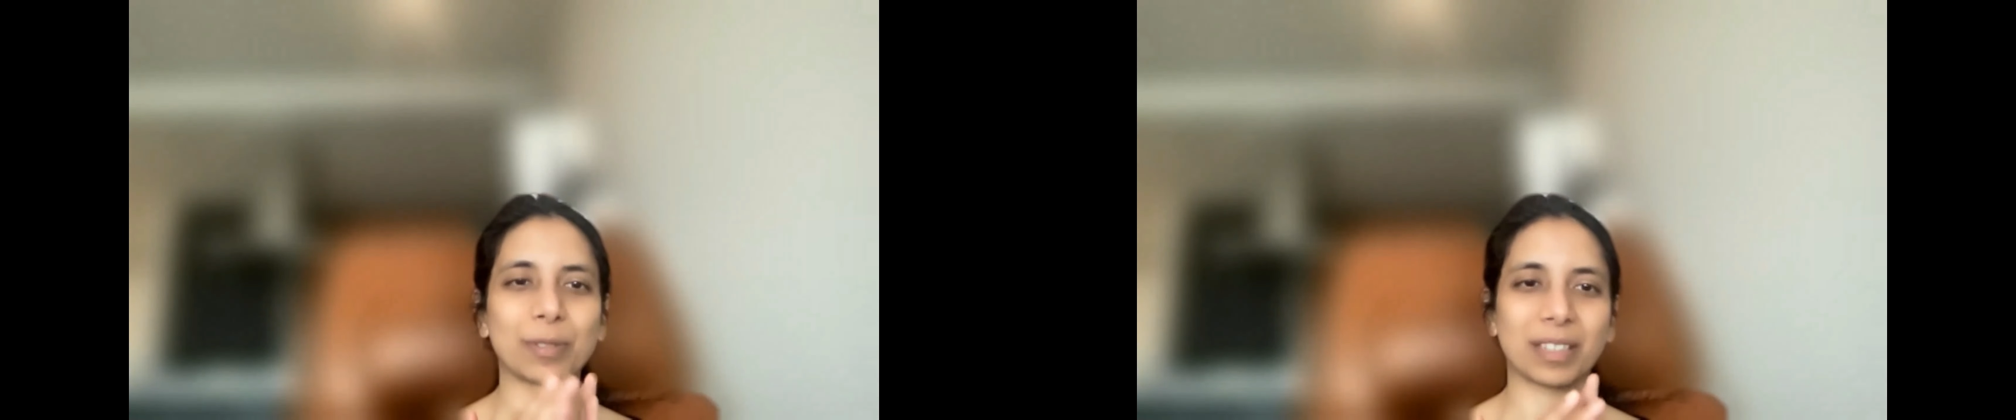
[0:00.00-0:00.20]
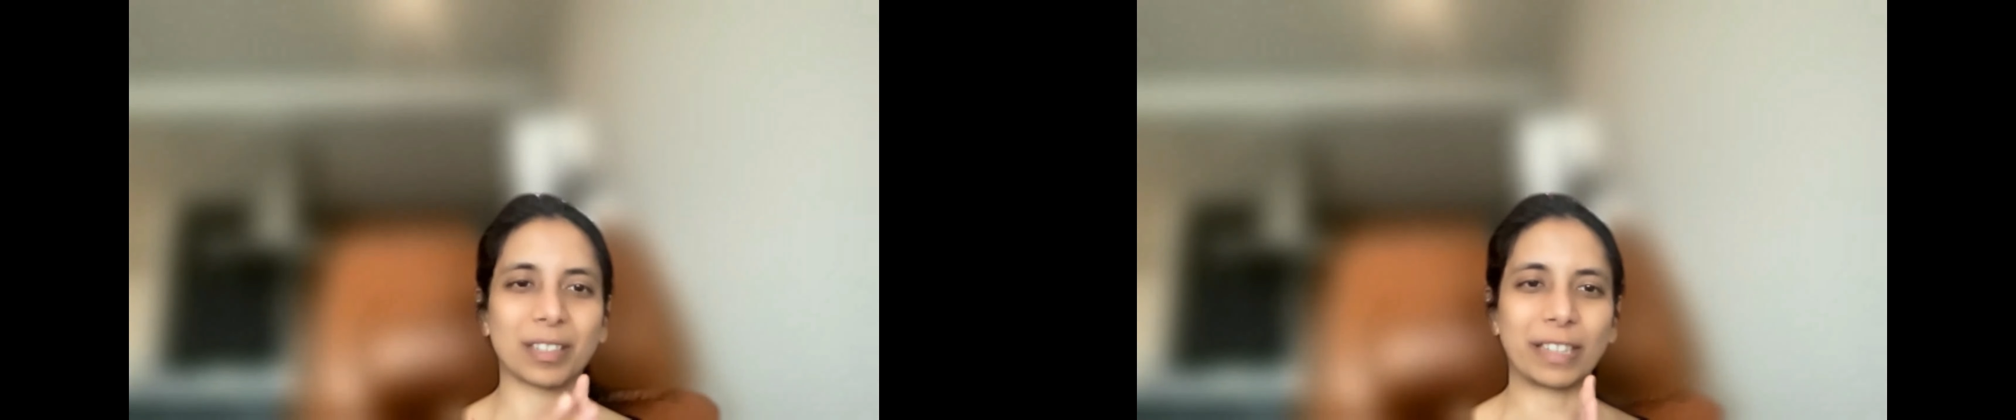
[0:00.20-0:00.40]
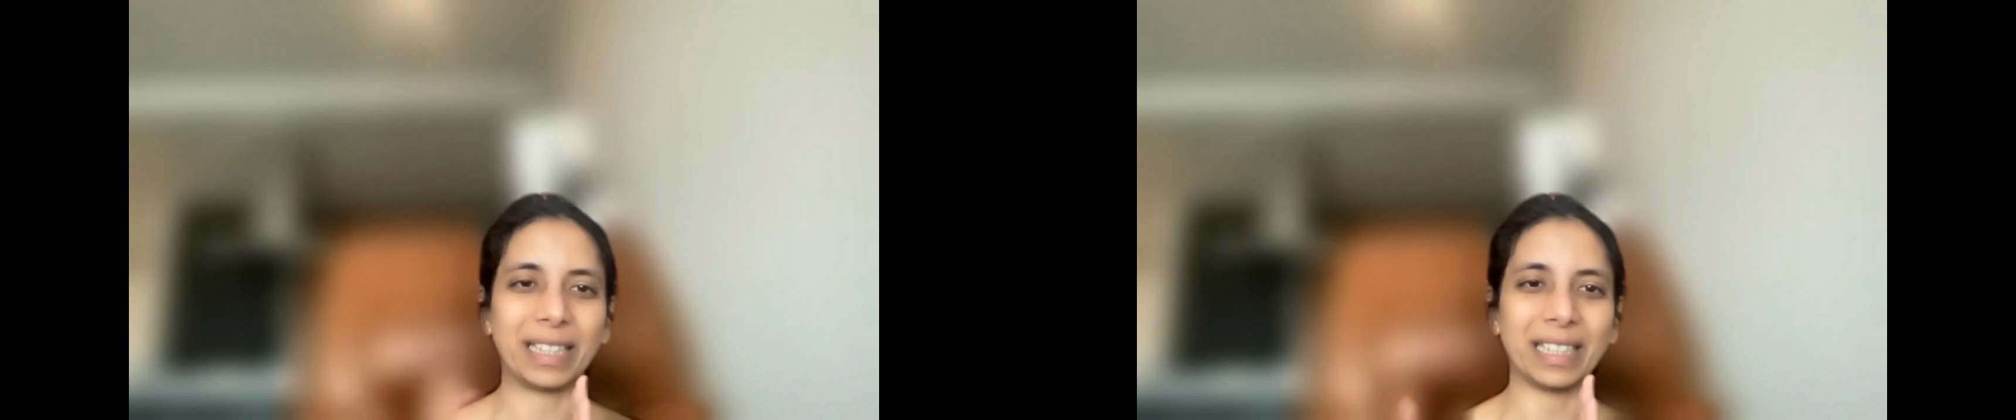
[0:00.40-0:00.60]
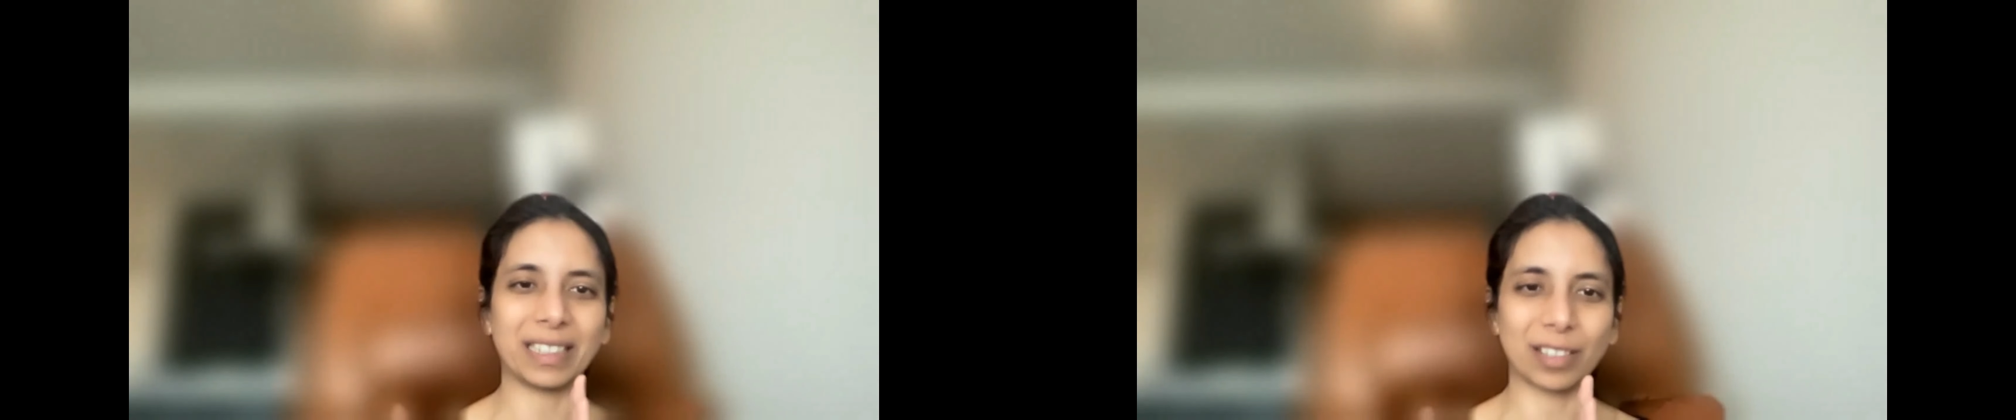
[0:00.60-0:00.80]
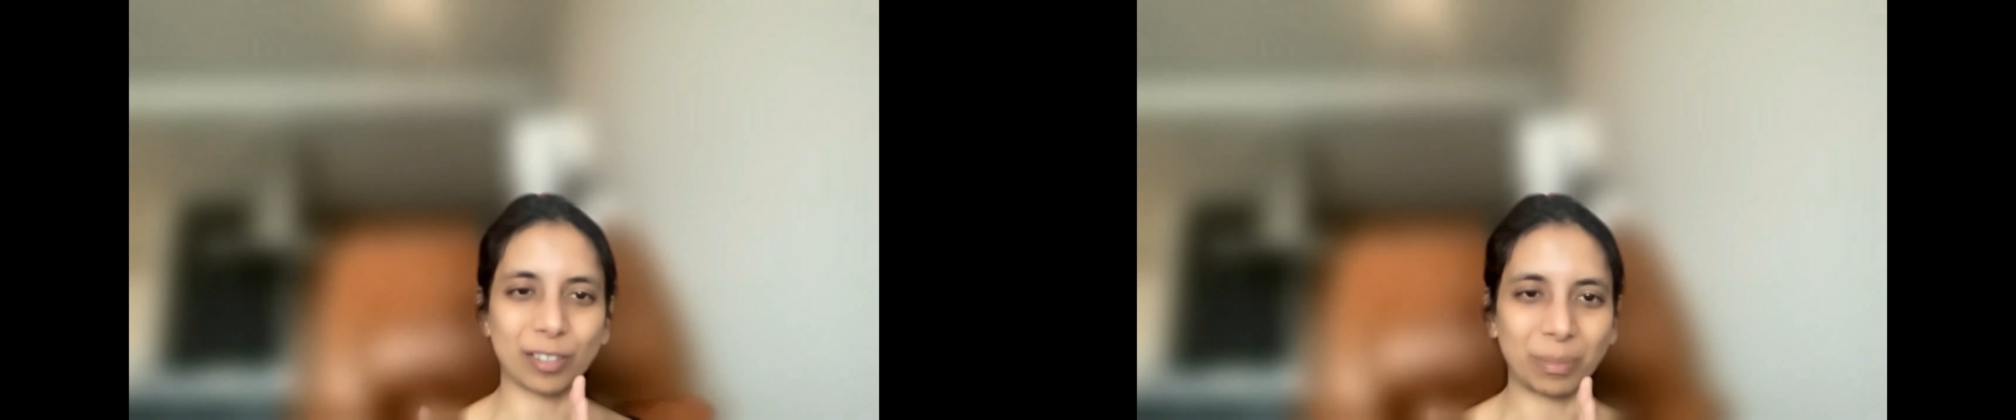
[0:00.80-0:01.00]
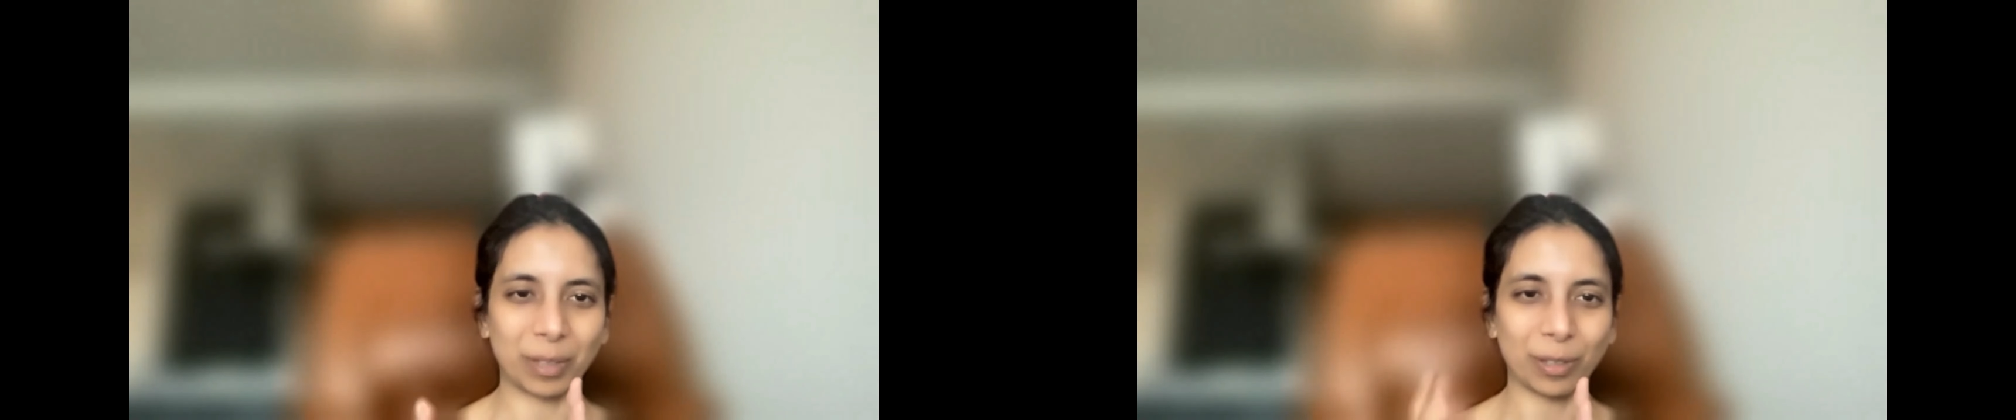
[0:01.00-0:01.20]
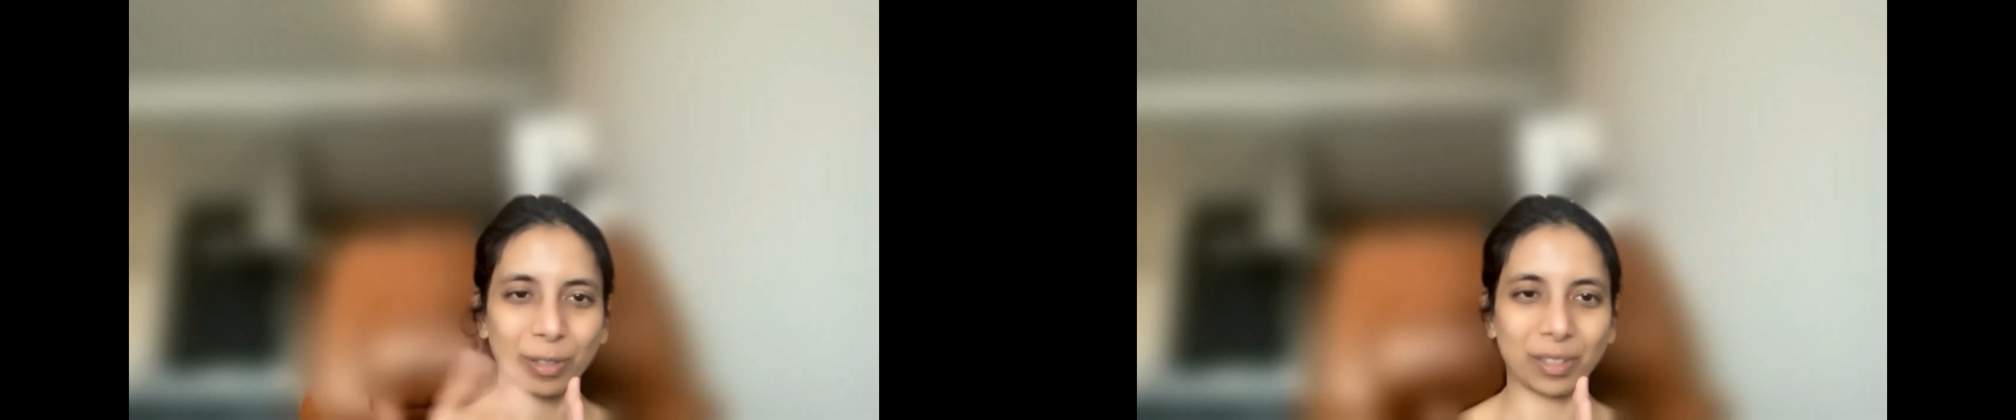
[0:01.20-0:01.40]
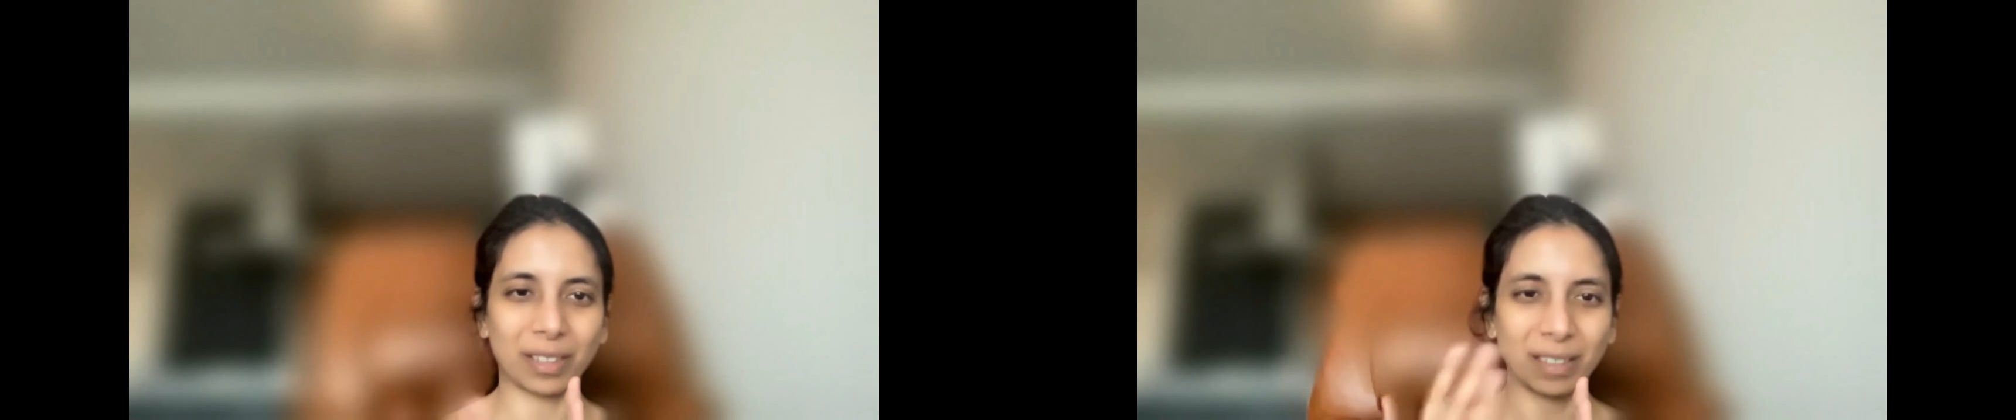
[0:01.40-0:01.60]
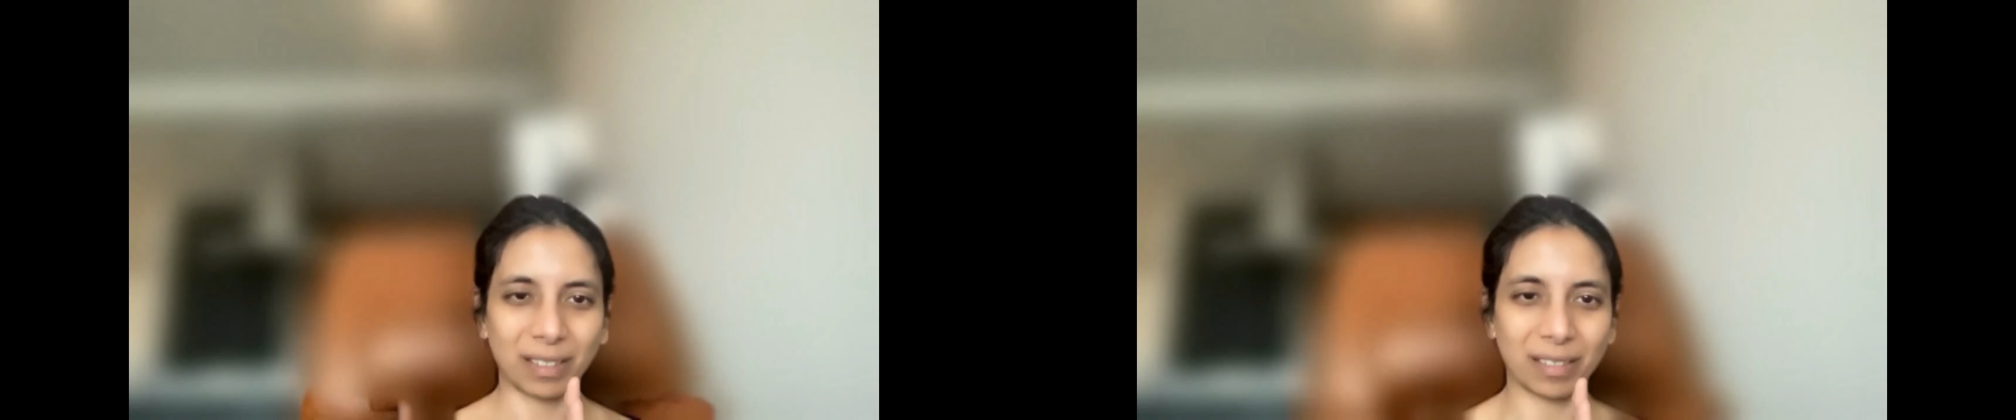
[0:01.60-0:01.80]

the training distribution,